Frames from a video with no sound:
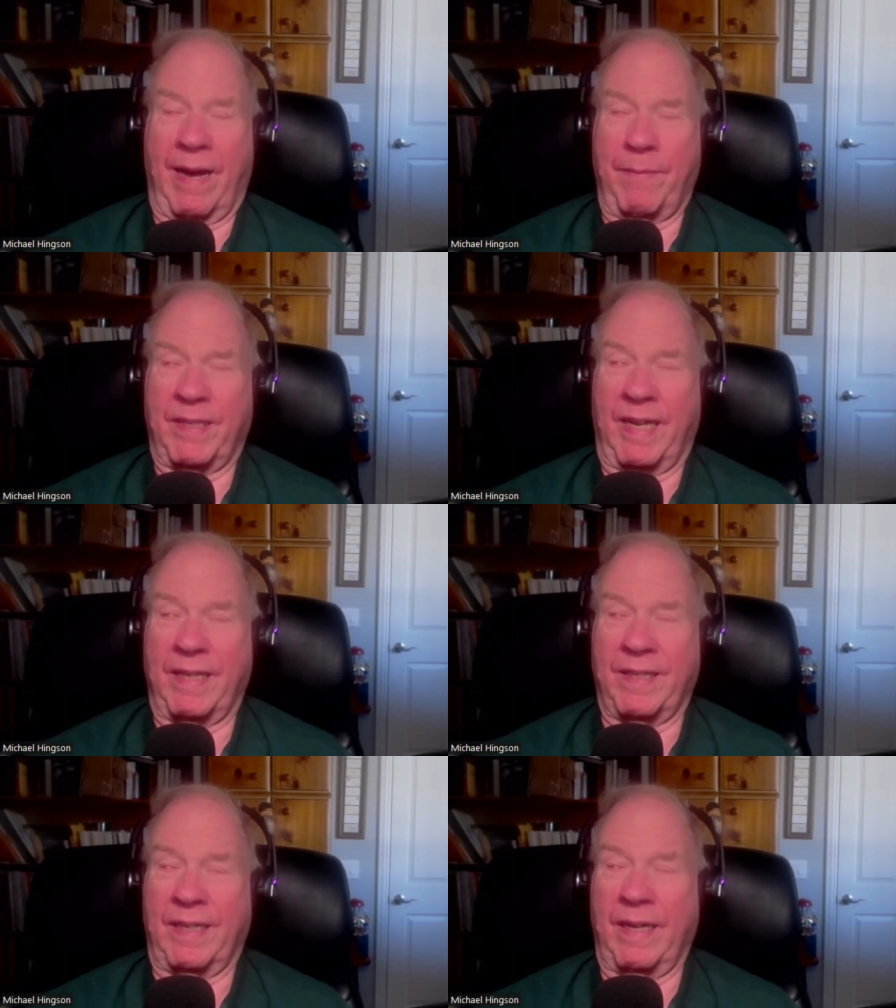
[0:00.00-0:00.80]
Thomas
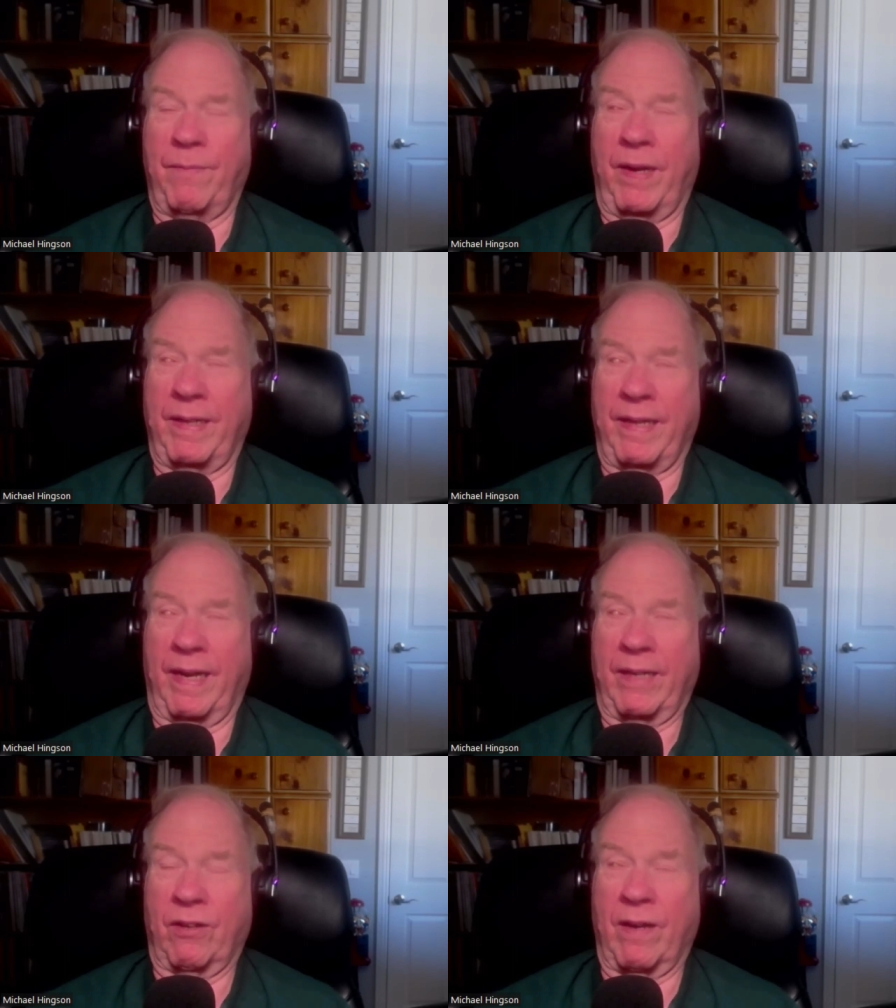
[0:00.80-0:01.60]
Edison invented the
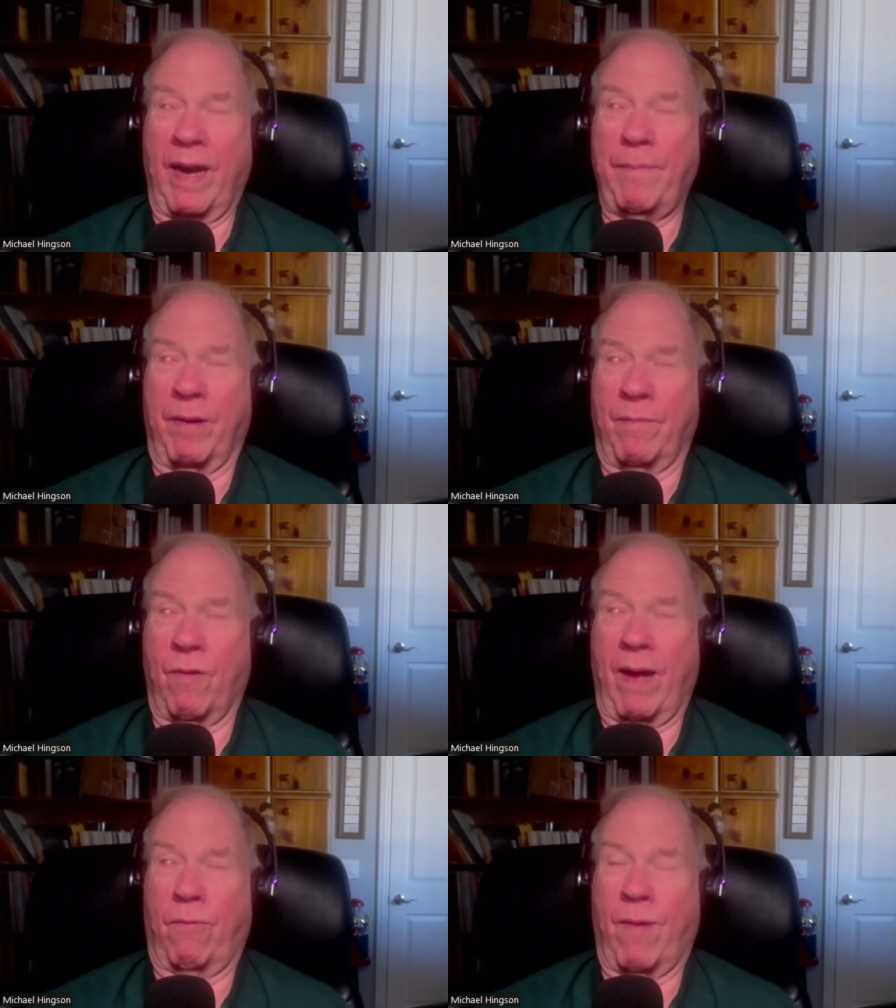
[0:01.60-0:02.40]
electric light bulb.
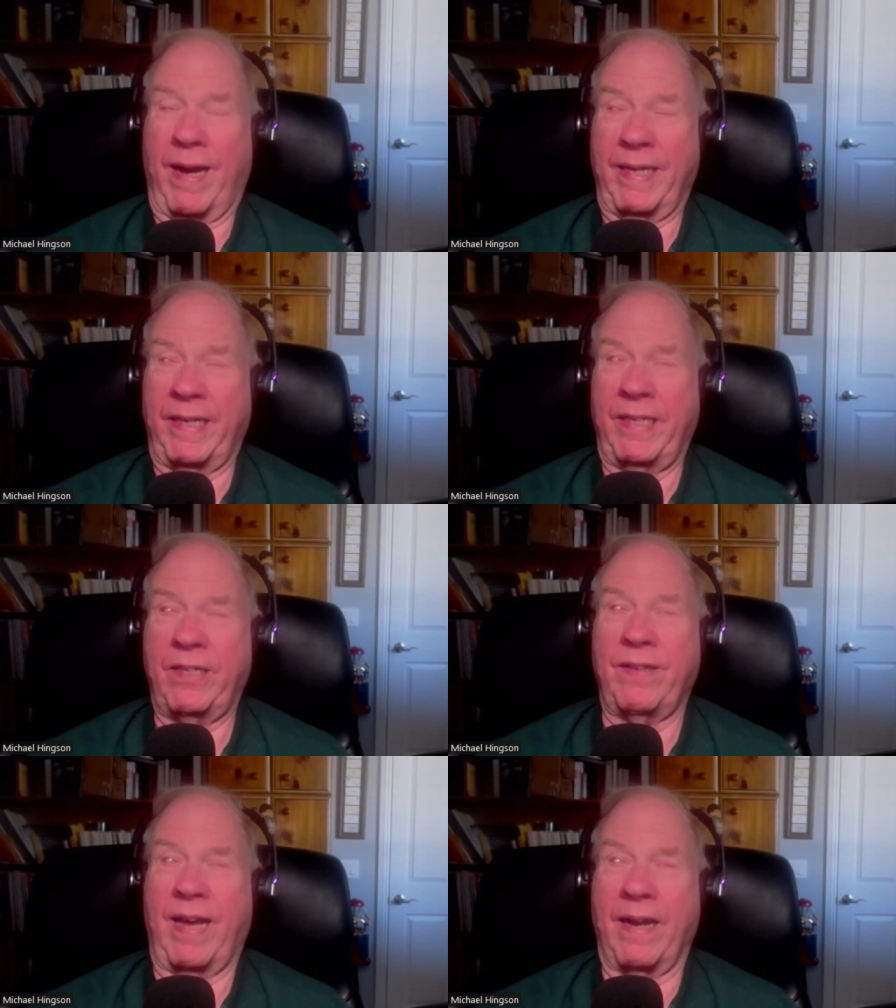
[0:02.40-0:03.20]
Well, why did he
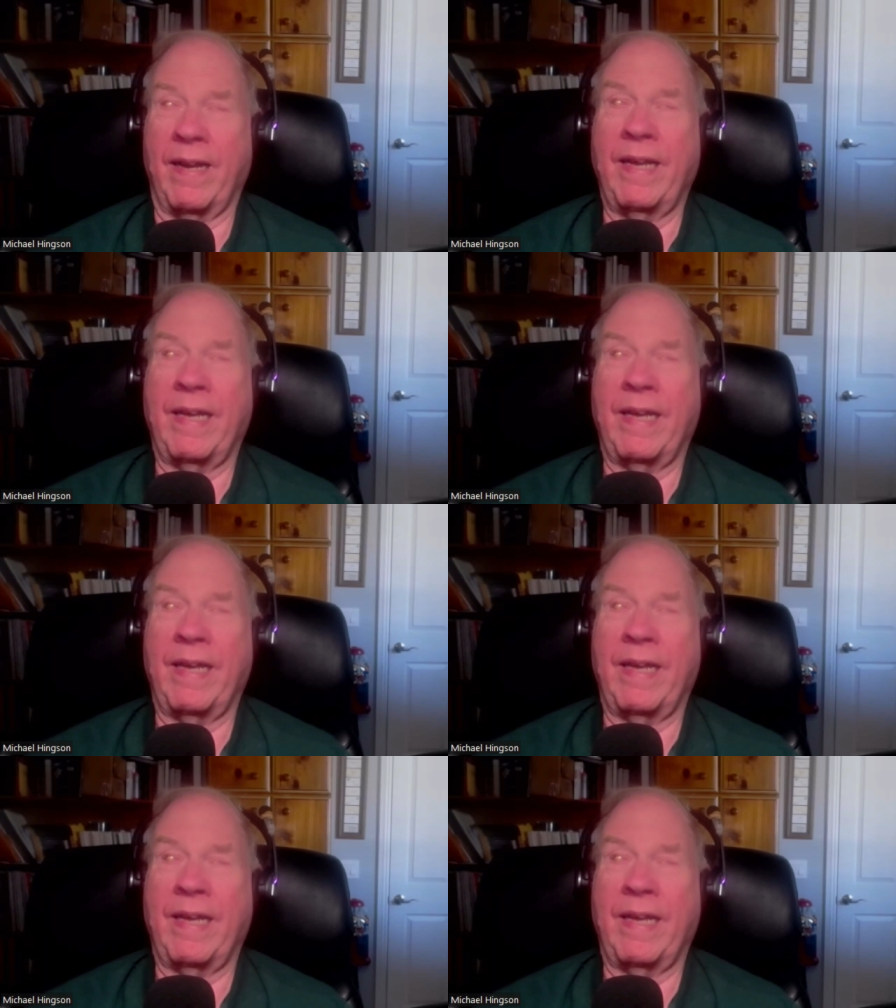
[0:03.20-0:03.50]
do that?